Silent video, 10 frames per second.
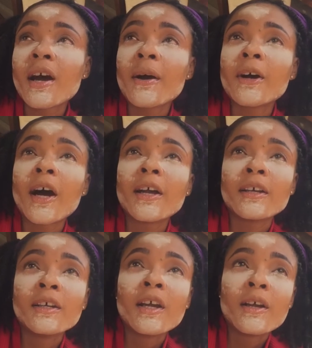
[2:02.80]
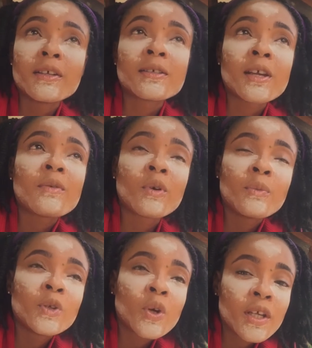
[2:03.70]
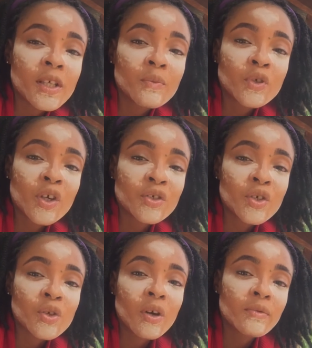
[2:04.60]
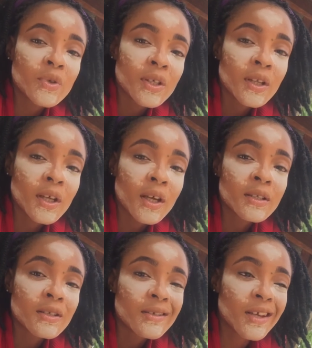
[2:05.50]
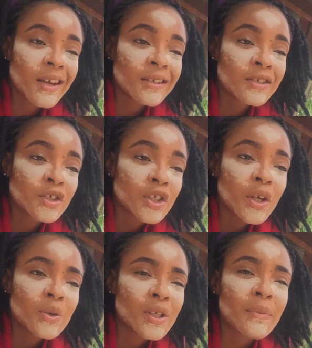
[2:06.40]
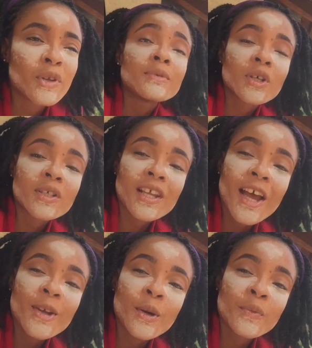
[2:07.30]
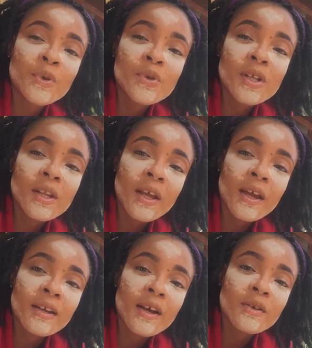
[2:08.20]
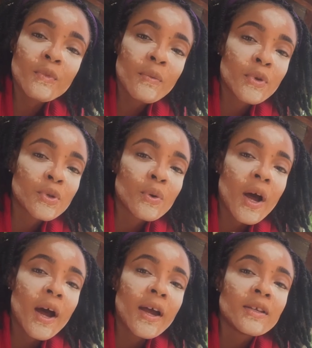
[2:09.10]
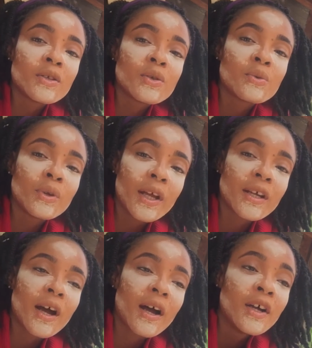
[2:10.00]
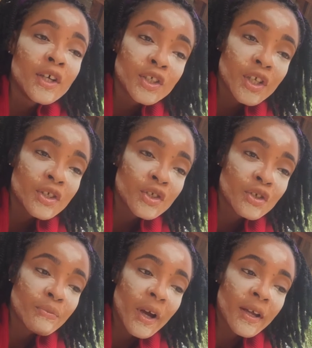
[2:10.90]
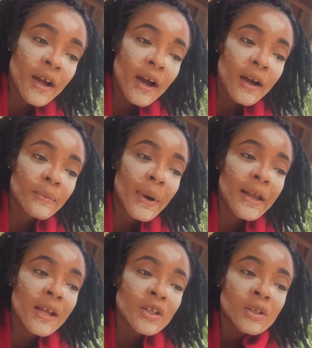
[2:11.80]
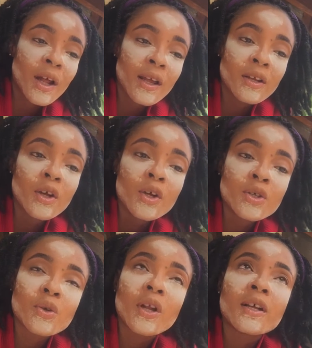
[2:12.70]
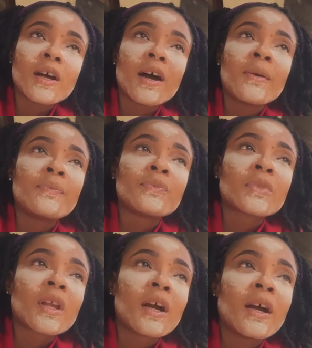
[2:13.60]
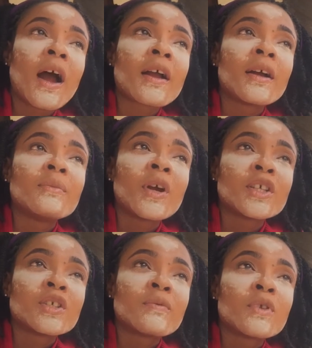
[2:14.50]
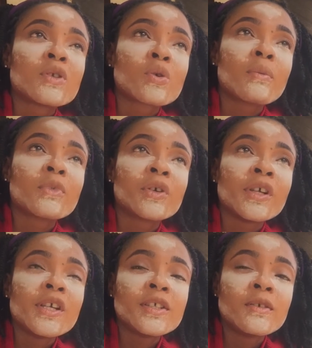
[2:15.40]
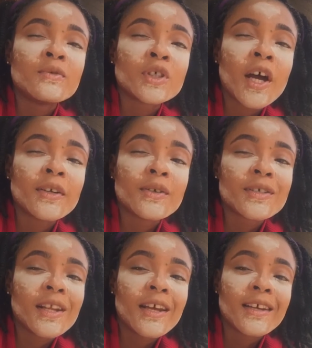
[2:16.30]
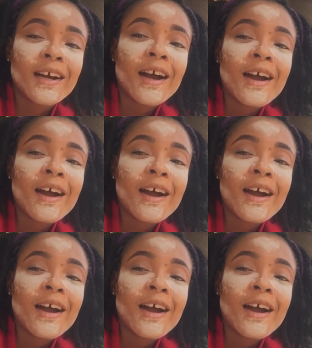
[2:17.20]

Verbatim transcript: uh, I it's time for me to accept changes of using naked naked shadows. I'm, not, I'm just tired of using naked at the moment, so uh, I need to like uh, change my uh, palette line so that um, uh, I can be achieving some creative shadows. Like